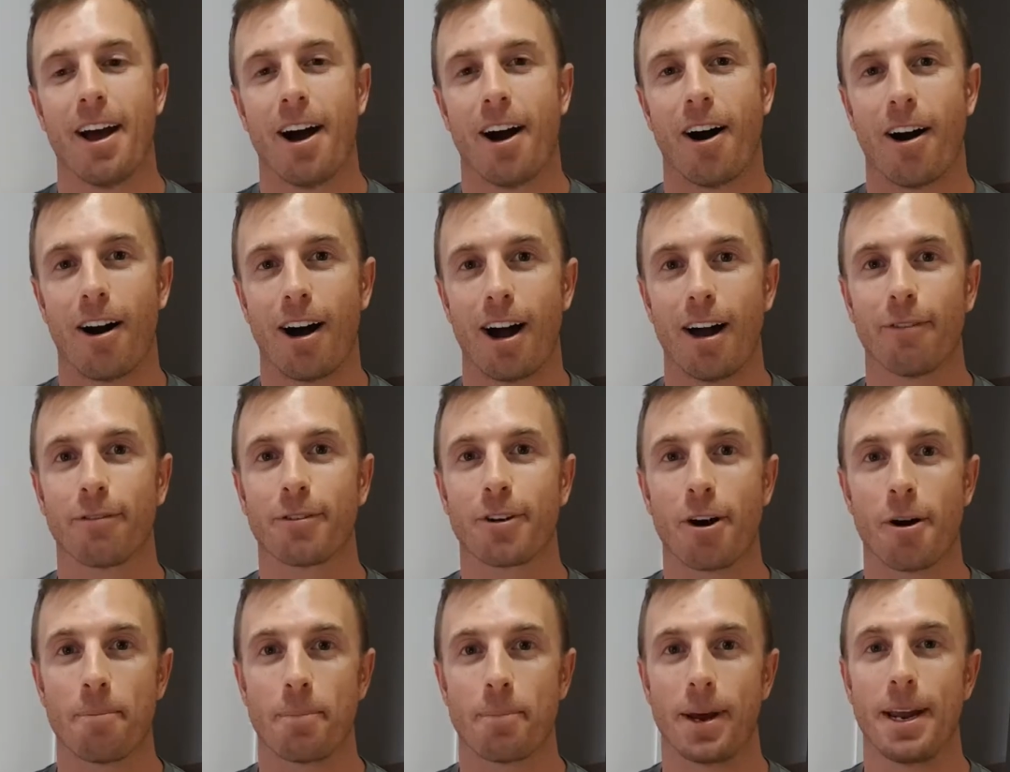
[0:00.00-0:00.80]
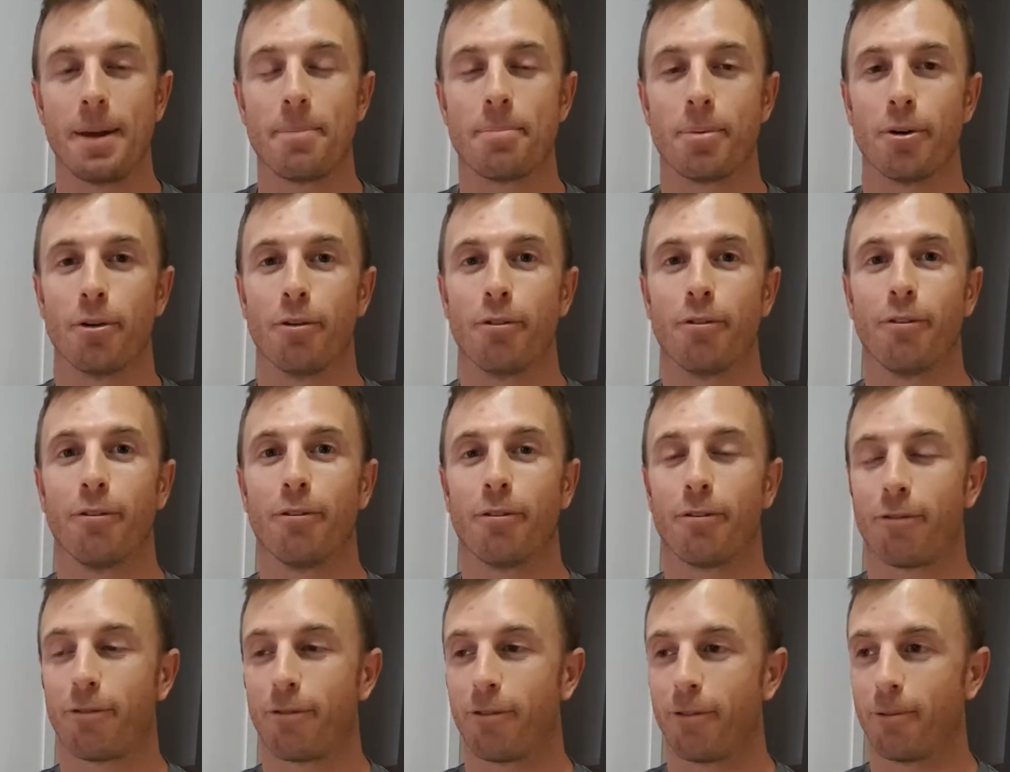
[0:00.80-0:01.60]
I've got people
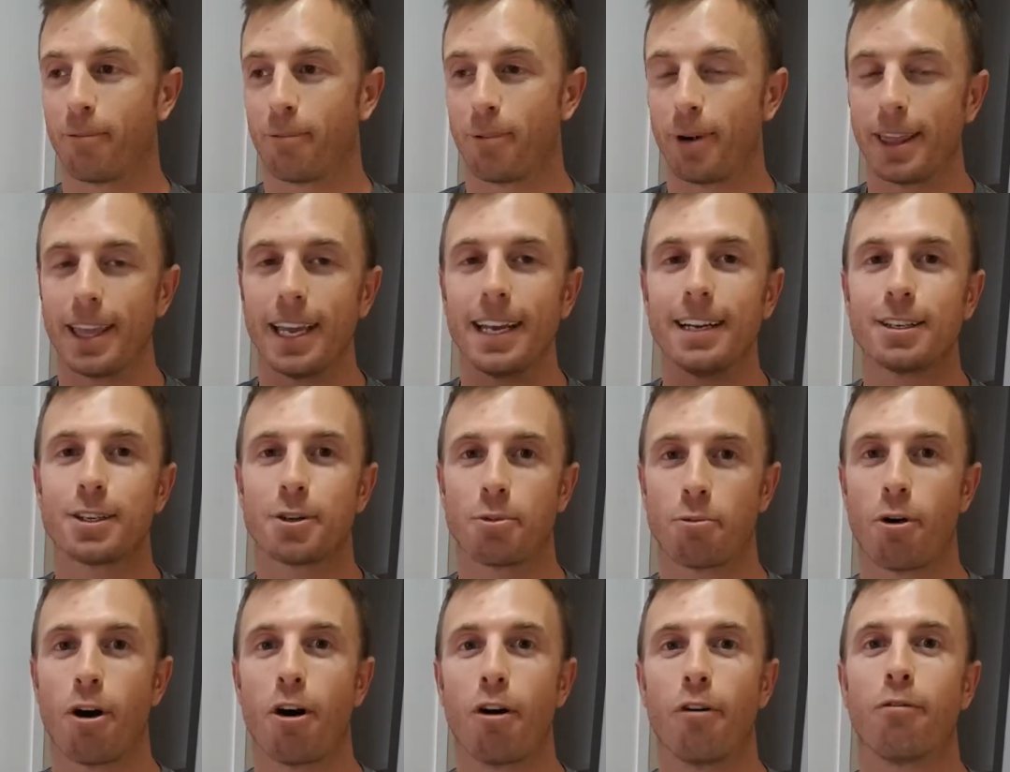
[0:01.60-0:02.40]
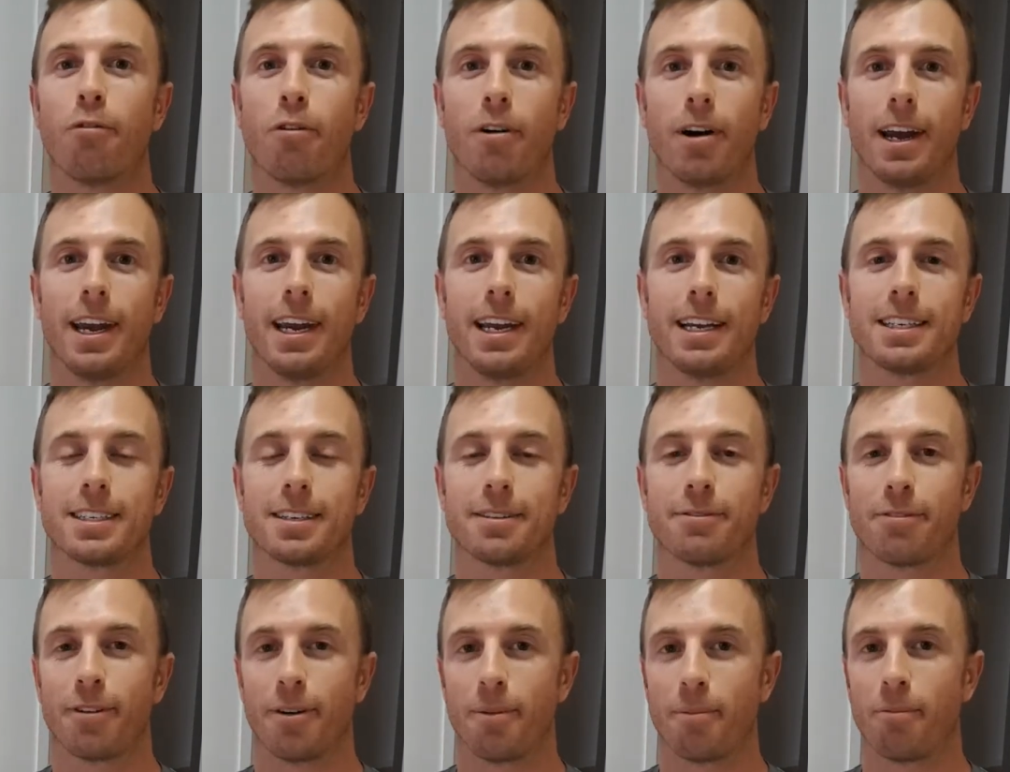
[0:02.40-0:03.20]
within 12 weeks
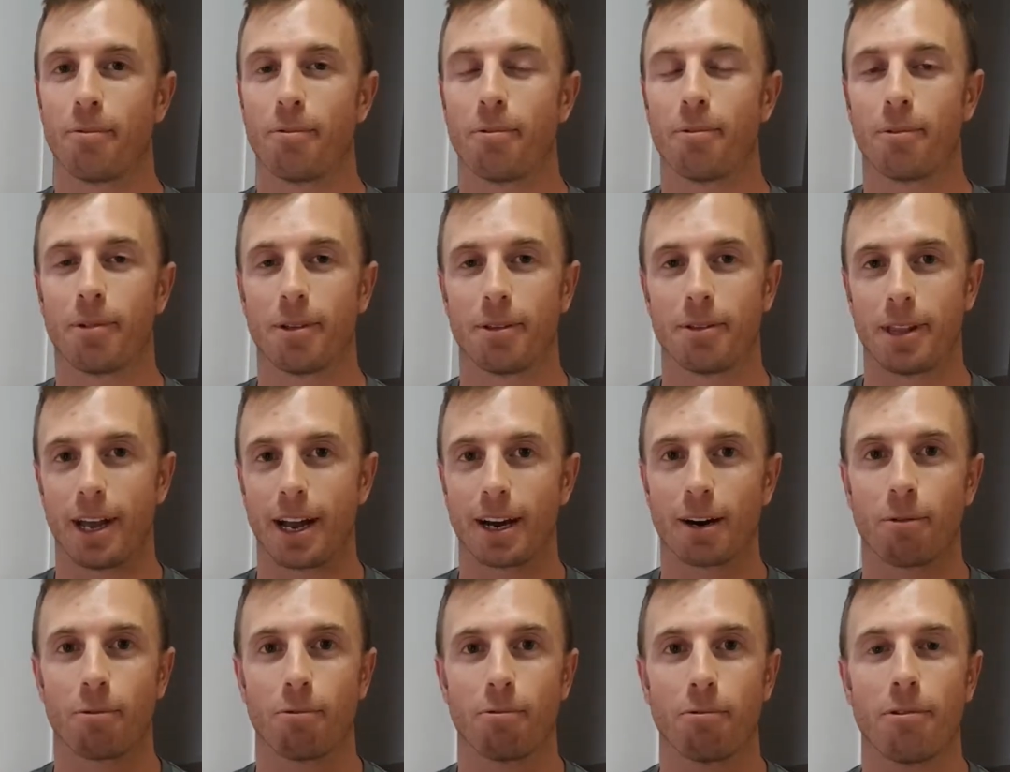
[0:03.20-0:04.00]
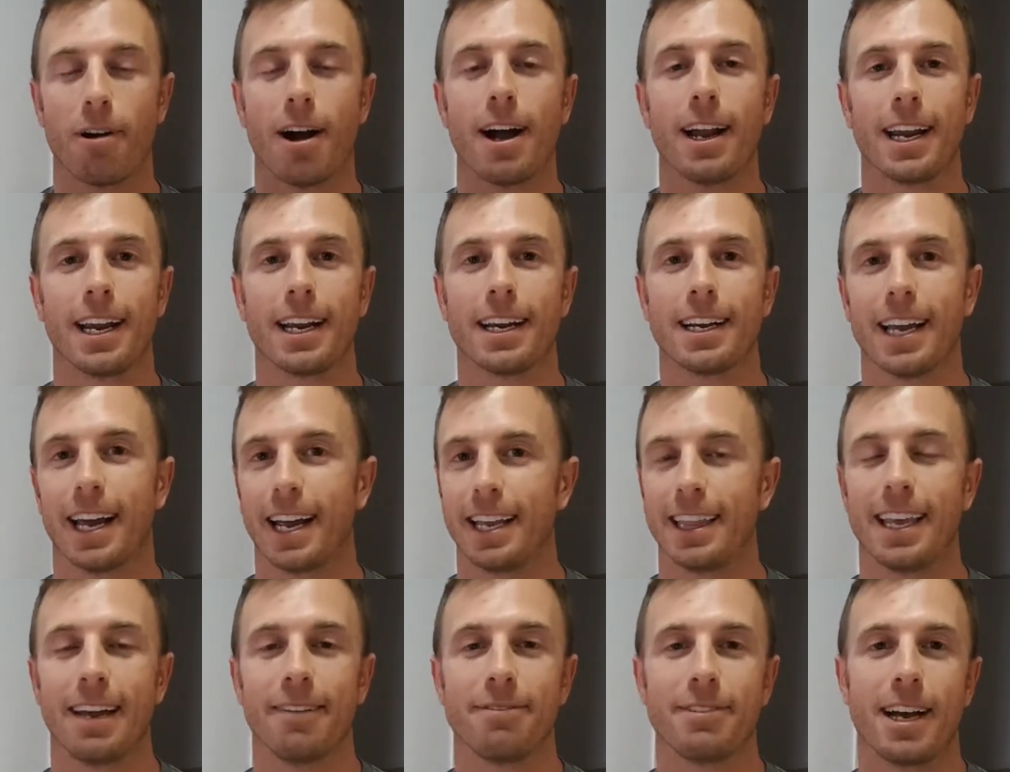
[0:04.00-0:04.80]
from like running,
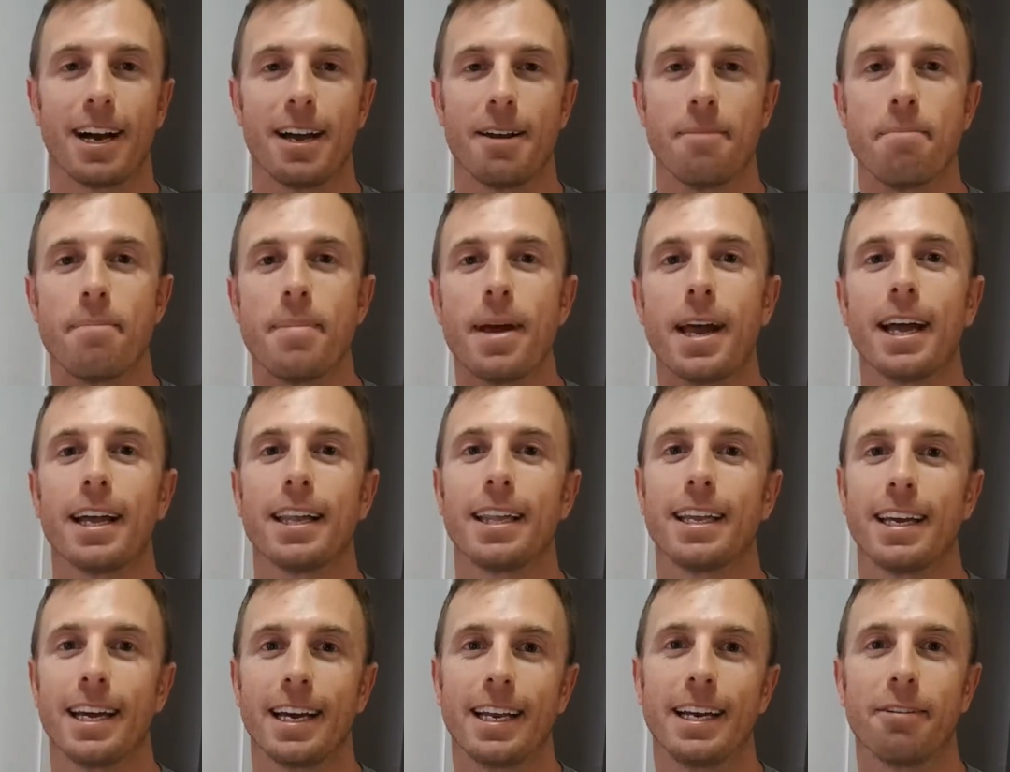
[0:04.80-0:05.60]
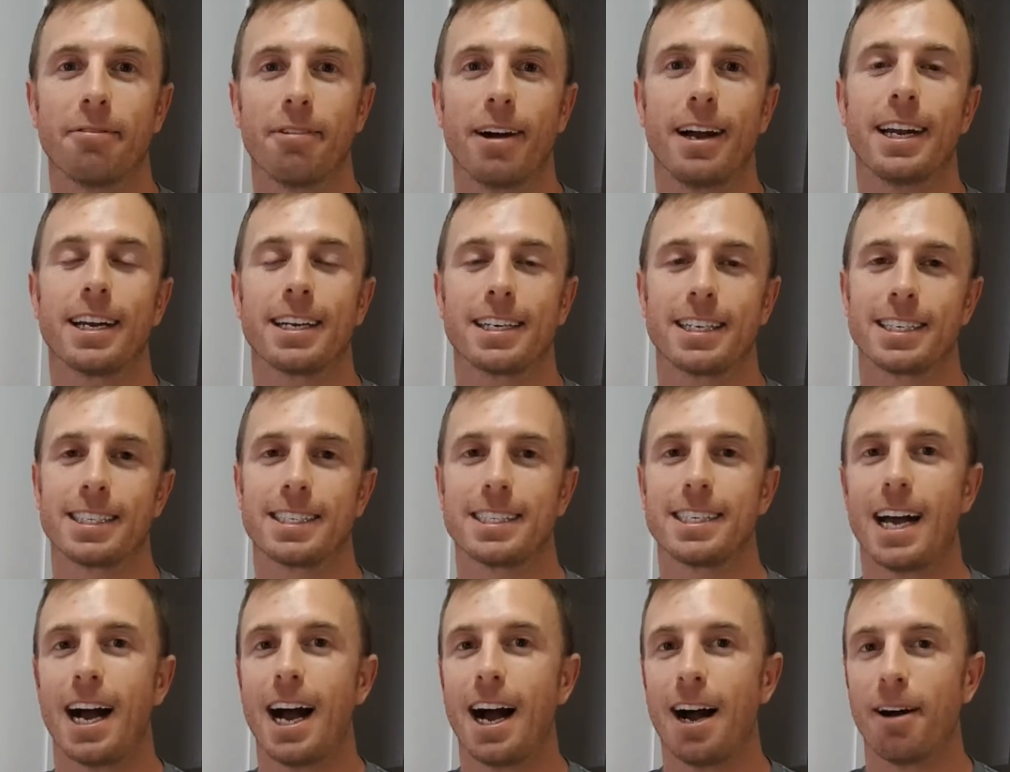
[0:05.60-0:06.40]
and they've done barely any running to
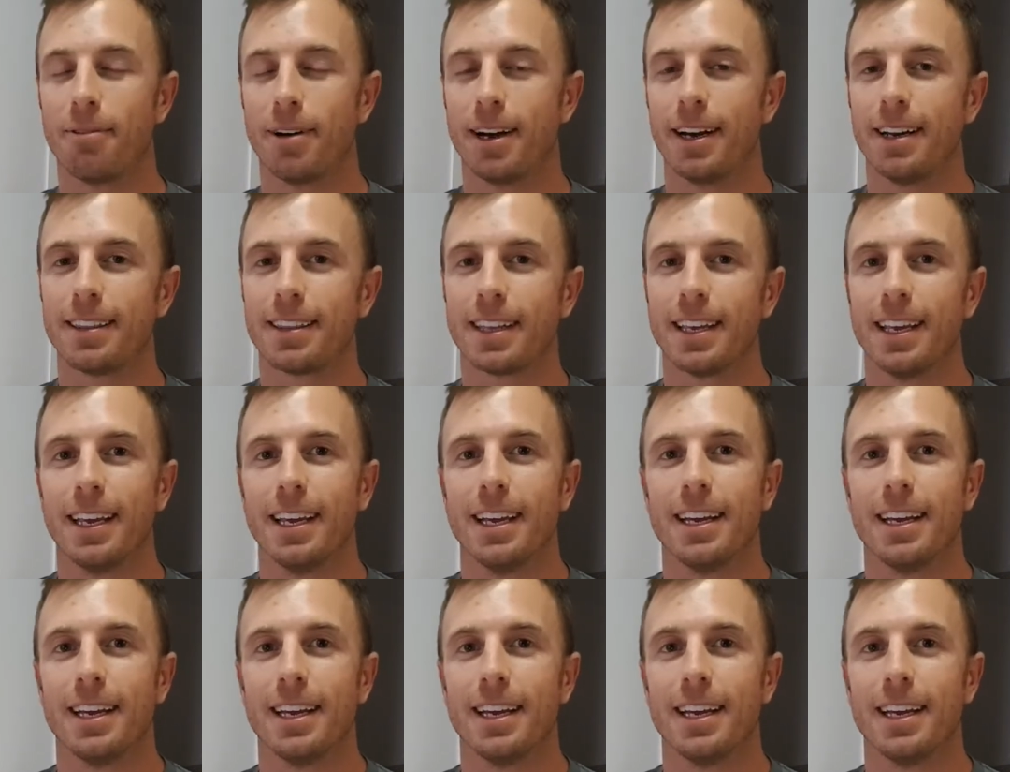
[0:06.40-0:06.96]
start with,